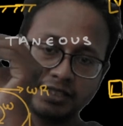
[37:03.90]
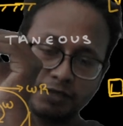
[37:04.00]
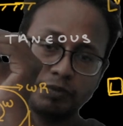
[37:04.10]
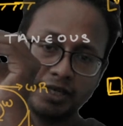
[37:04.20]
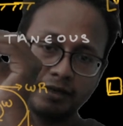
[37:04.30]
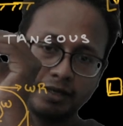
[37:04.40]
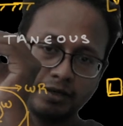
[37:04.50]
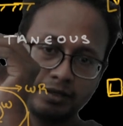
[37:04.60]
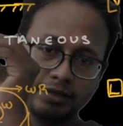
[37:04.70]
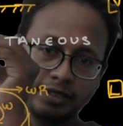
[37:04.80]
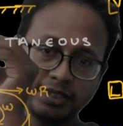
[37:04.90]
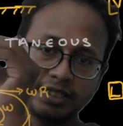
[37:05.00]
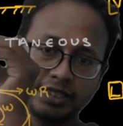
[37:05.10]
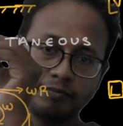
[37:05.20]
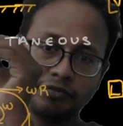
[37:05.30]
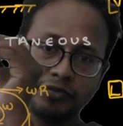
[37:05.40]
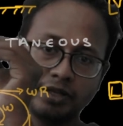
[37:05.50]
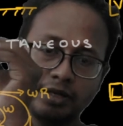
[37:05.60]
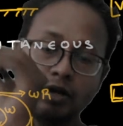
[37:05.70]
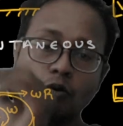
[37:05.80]
touches the sphere, isn't it?
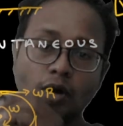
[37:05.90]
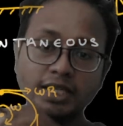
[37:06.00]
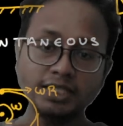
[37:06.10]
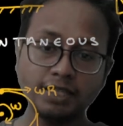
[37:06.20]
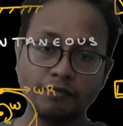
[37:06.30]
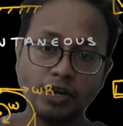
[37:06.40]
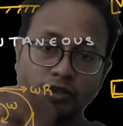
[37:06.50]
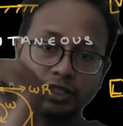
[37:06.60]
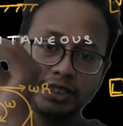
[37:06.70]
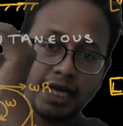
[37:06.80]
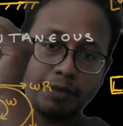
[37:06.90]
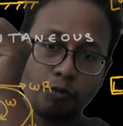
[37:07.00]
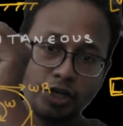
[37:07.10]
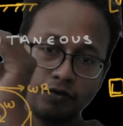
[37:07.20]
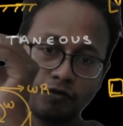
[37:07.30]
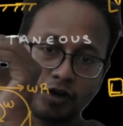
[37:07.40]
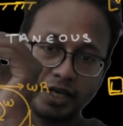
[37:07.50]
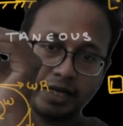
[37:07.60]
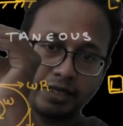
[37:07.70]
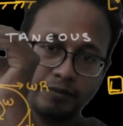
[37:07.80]
What is the velocity at point of
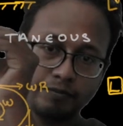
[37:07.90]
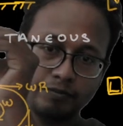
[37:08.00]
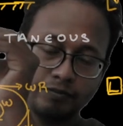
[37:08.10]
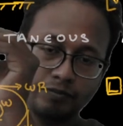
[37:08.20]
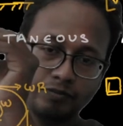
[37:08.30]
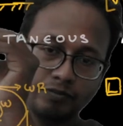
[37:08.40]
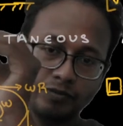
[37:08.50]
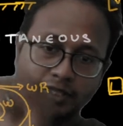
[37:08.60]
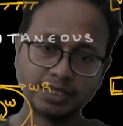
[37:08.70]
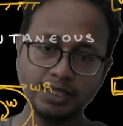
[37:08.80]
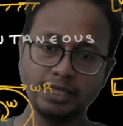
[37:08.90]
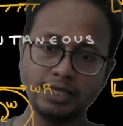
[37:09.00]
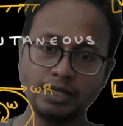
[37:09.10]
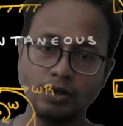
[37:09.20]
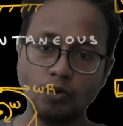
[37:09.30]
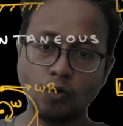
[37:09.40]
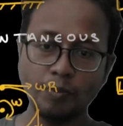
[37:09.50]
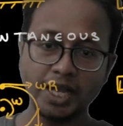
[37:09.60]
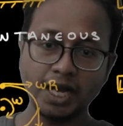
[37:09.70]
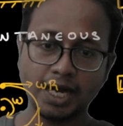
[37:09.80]
contact? See,
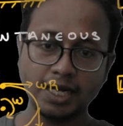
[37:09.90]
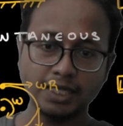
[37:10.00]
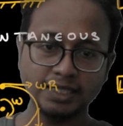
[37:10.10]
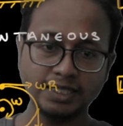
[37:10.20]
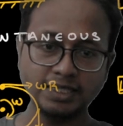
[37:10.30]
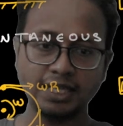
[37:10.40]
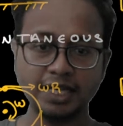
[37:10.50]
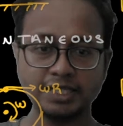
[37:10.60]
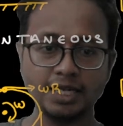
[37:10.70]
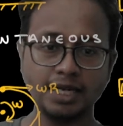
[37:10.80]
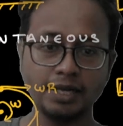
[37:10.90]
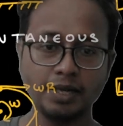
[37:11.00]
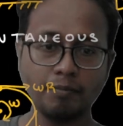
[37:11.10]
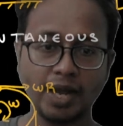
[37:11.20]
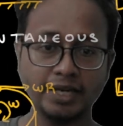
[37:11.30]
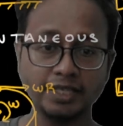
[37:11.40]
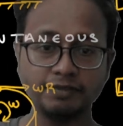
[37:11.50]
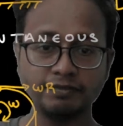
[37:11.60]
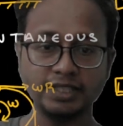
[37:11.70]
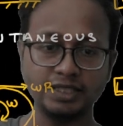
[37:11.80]
omega R in this direction
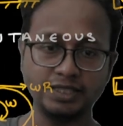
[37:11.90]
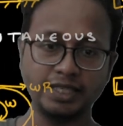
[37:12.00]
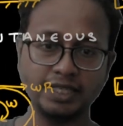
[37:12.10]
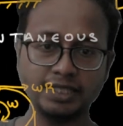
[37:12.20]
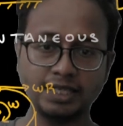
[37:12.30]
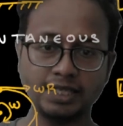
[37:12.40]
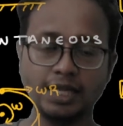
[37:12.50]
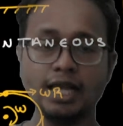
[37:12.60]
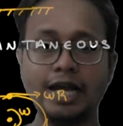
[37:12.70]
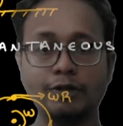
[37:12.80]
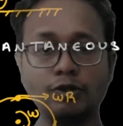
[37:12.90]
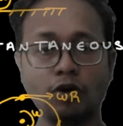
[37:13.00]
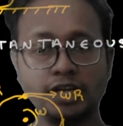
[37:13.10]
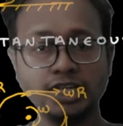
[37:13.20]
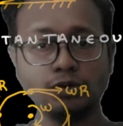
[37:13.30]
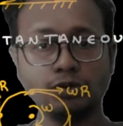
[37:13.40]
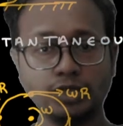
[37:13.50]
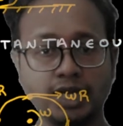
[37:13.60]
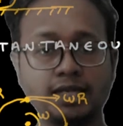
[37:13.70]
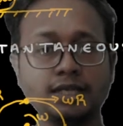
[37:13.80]
minus V in this direction. And we already
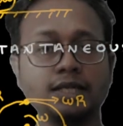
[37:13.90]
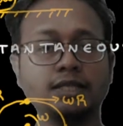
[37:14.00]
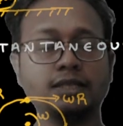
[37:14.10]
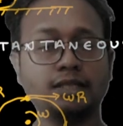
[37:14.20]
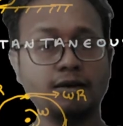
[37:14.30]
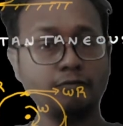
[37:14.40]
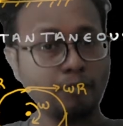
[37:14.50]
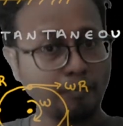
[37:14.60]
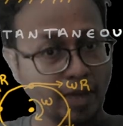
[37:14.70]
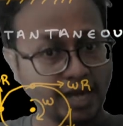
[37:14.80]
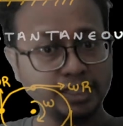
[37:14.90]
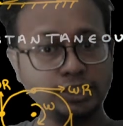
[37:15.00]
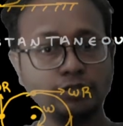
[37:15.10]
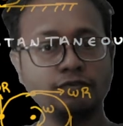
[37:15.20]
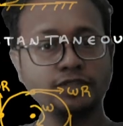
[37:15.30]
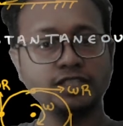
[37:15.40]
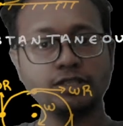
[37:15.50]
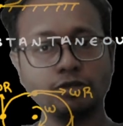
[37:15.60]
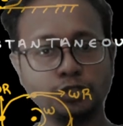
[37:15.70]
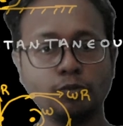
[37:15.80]
know that the magnitude of V
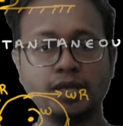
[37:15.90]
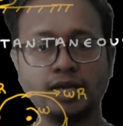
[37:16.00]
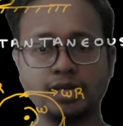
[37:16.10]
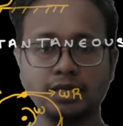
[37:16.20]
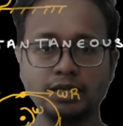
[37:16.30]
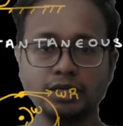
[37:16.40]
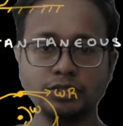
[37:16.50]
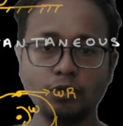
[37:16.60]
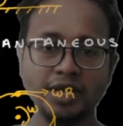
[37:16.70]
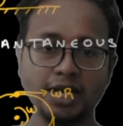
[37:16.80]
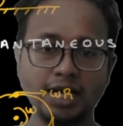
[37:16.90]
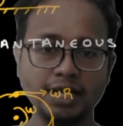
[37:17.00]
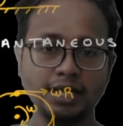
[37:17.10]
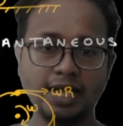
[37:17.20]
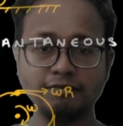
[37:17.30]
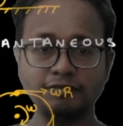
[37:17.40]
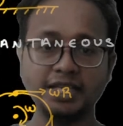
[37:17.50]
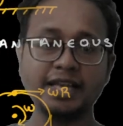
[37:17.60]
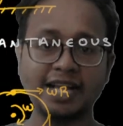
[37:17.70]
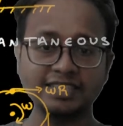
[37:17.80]
is equals to omega R. So omega R
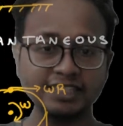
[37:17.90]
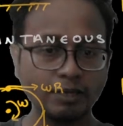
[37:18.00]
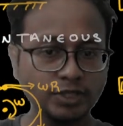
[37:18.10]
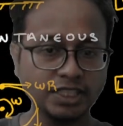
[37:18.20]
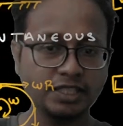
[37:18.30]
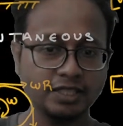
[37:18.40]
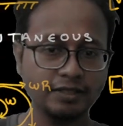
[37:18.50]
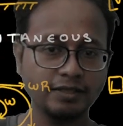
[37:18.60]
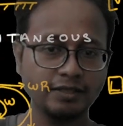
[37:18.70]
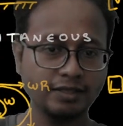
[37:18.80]
and V cancels out each other,